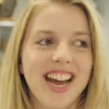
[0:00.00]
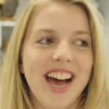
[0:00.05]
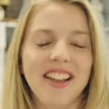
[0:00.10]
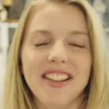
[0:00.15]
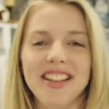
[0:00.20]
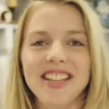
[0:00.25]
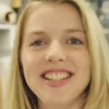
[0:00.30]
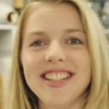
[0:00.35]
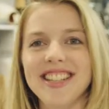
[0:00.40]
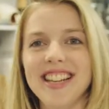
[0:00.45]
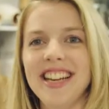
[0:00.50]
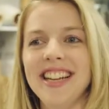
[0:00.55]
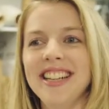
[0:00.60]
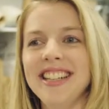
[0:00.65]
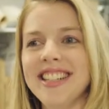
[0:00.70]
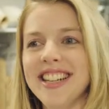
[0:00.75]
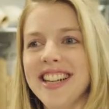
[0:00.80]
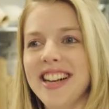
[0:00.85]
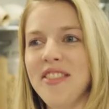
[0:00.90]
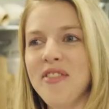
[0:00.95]
out these
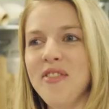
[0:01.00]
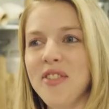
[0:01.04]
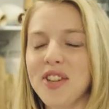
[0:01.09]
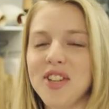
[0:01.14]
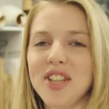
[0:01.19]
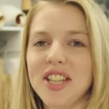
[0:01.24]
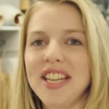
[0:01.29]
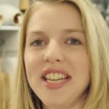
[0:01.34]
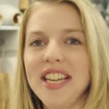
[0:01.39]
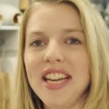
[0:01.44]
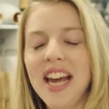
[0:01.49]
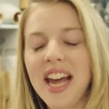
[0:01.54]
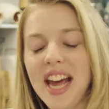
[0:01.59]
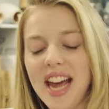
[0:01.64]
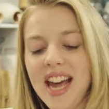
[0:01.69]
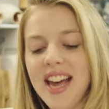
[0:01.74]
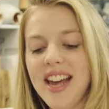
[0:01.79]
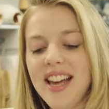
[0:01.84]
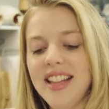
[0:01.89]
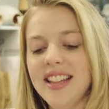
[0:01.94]
things, and unfortunately,
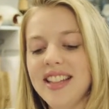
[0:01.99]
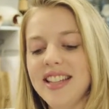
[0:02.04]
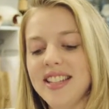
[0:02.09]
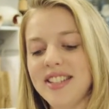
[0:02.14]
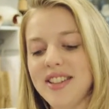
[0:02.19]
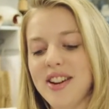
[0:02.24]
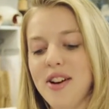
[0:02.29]
there's